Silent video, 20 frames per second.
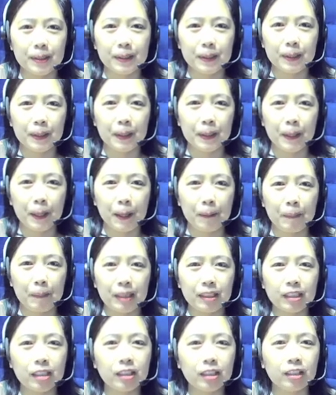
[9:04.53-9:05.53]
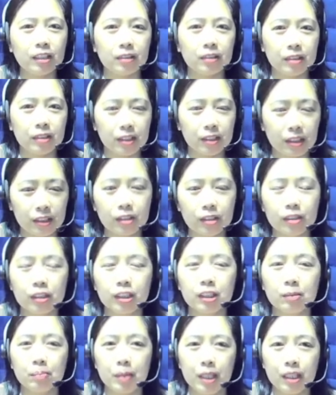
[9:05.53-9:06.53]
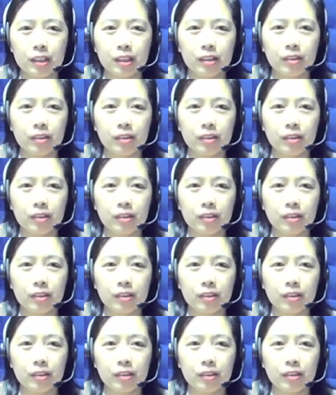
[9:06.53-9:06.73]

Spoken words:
Okay, such a ridiculous speech.